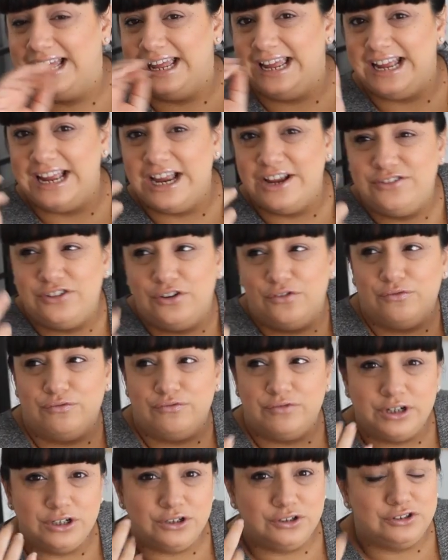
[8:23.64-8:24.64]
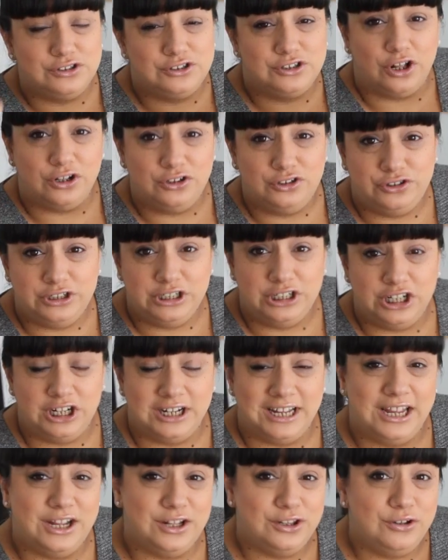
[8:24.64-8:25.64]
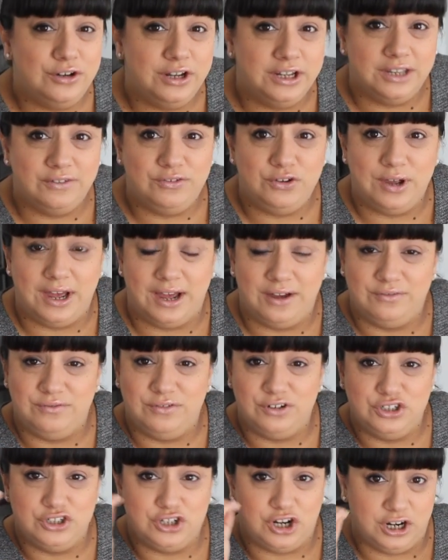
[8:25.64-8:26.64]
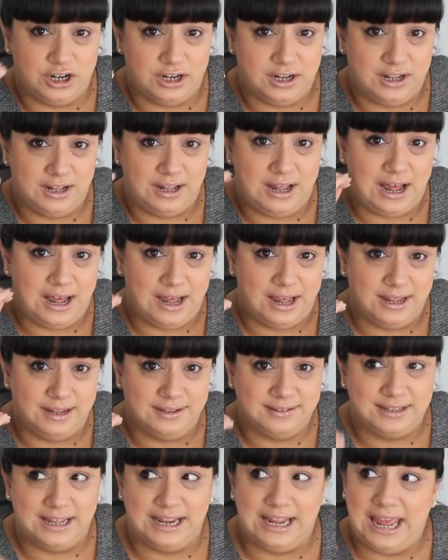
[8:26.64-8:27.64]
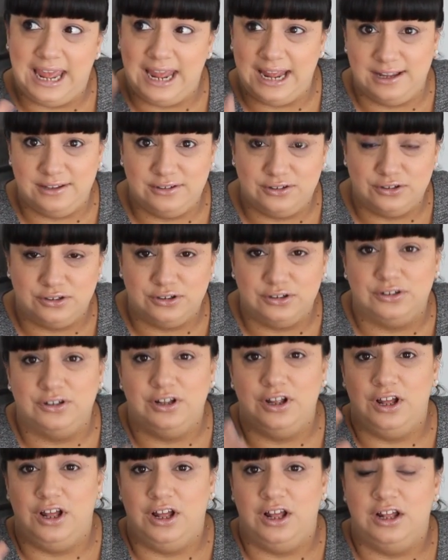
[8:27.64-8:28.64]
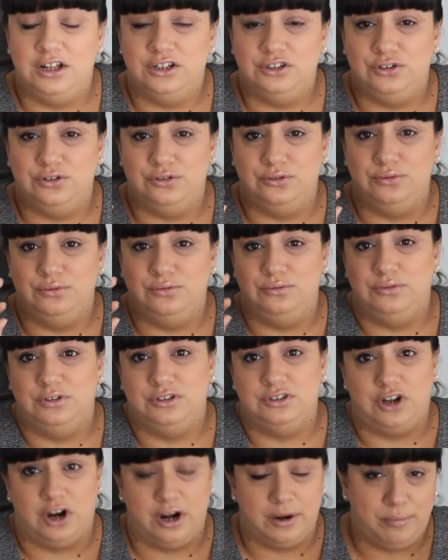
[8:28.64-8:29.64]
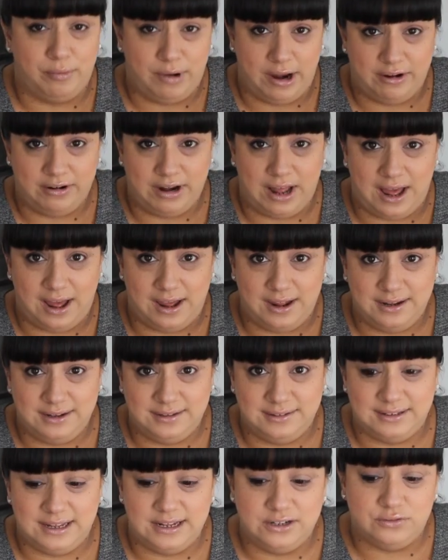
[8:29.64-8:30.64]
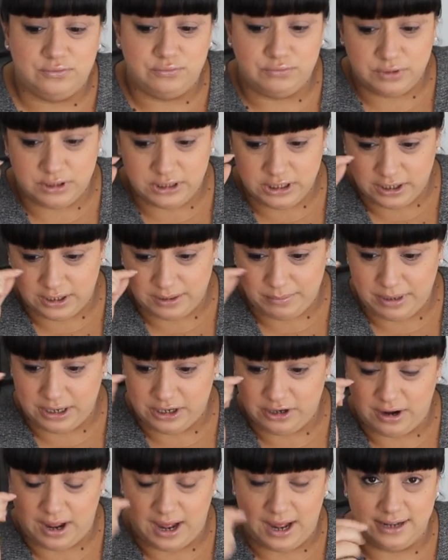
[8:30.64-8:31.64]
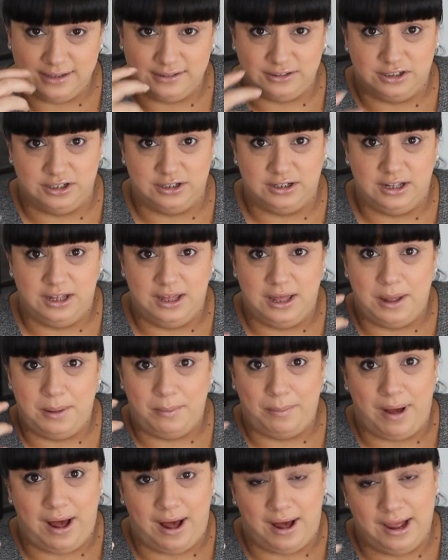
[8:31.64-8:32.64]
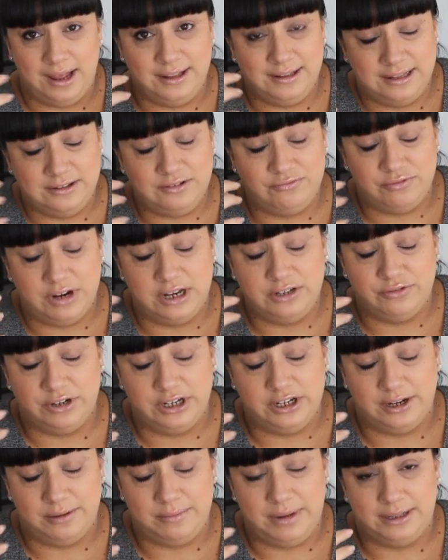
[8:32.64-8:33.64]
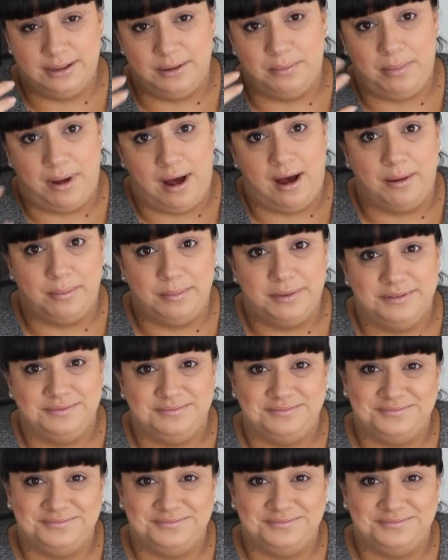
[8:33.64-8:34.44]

It gives a real sultry look, including if you have dark eyes, like hazel to dark brown eyes. It's really going to make your eyes look pop. It's really going to make them pop.